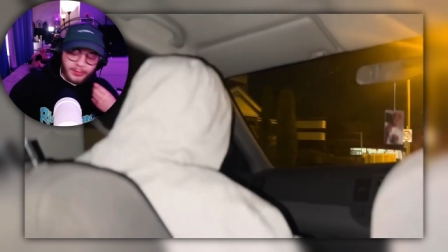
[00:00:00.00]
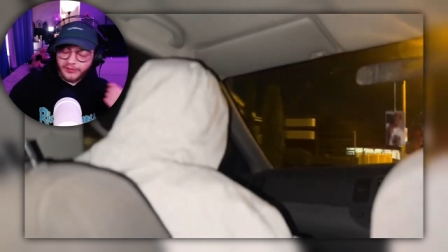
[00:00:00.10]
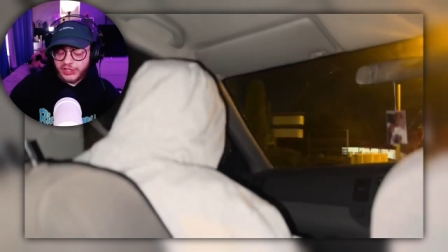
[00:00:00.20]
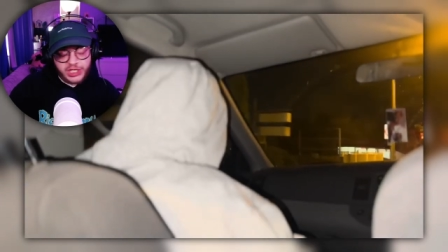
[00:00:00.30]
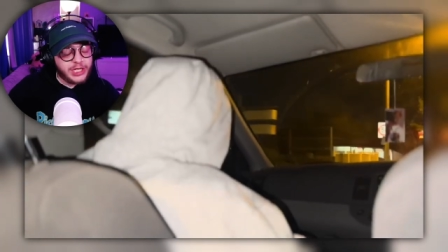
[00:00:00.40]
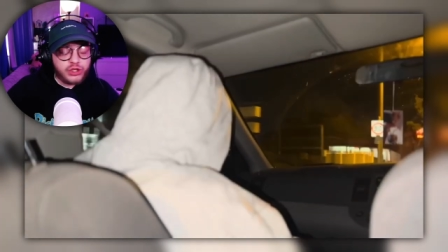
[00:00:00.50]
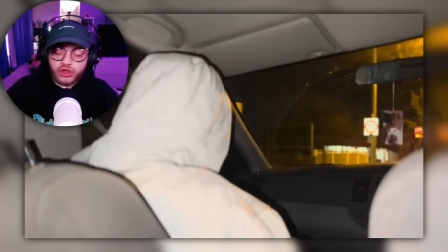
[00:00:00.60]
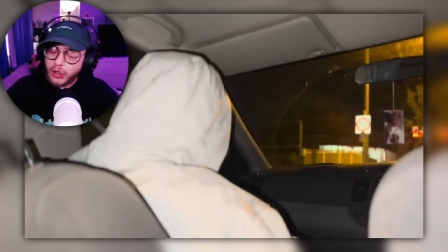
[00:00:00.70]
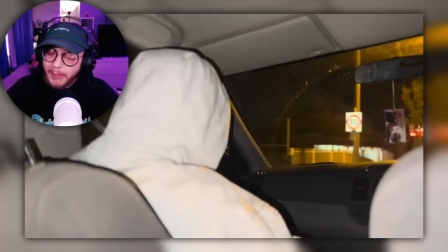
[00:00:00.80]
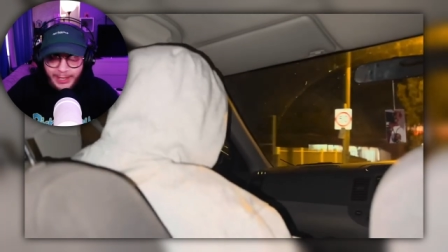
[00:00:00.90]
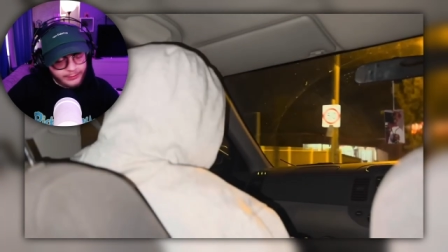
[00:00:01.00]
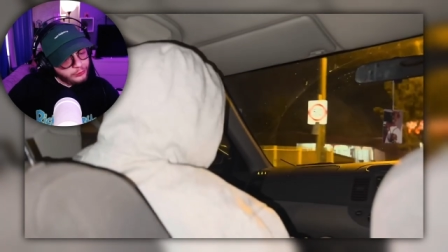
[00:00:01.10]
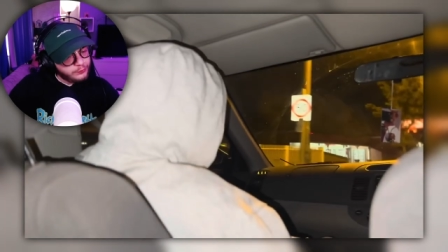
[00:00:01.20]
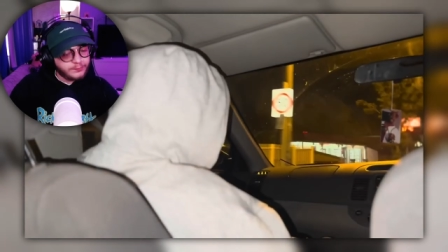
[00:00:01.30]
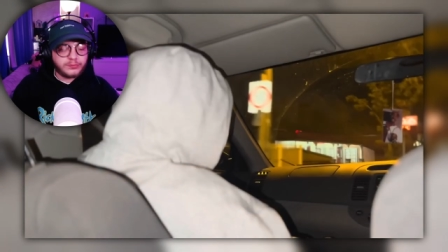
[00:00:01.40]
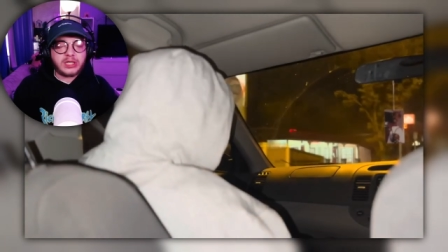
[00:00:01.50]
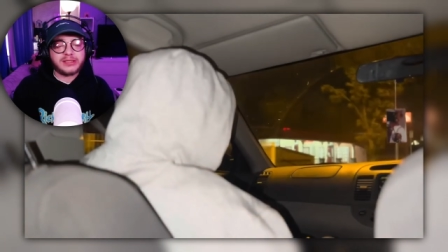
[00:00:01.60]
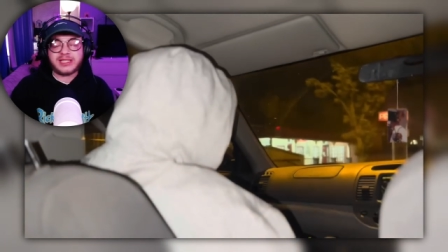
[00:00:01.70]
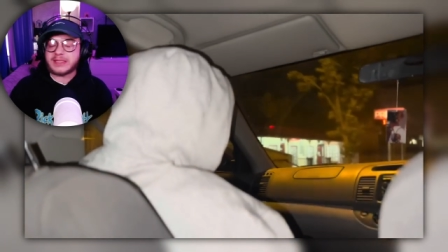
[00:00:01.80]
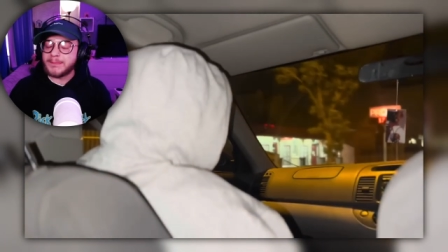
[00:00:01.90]
bro. This instrumental,
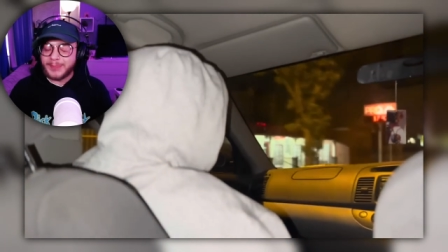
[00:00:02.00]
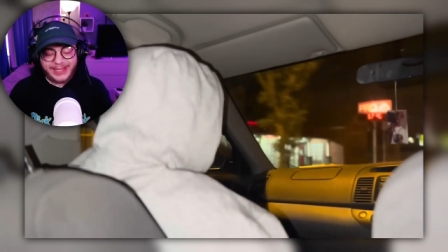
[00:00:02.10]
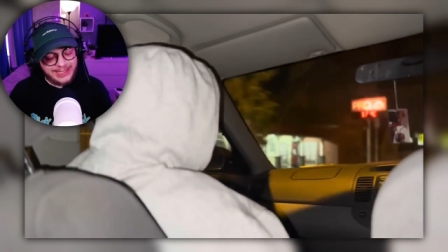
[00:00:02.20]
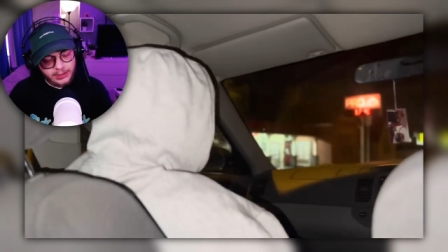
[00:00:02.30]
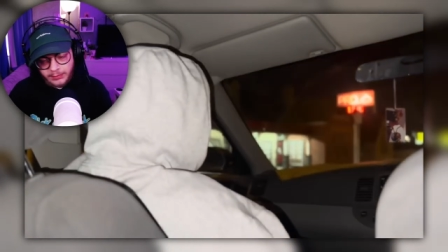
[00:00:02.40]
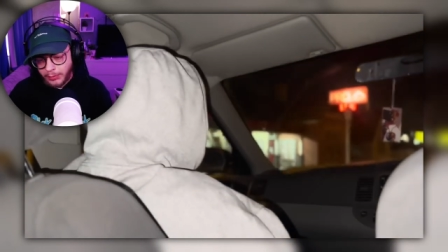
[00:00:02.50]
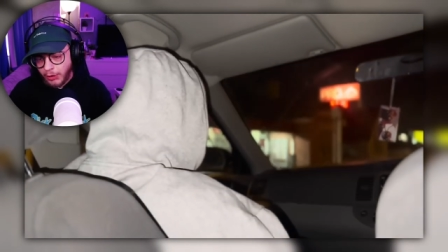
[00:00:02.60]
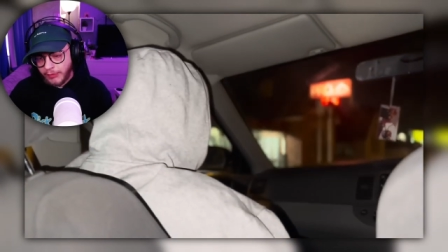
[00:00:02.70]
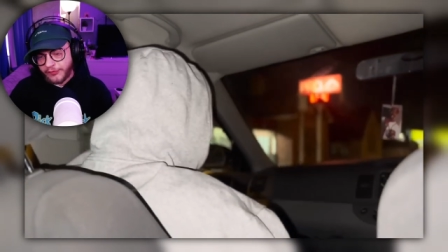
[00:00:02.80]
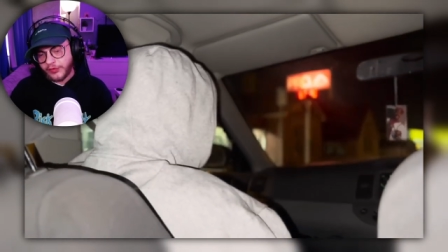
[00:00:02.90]
this beat, bro.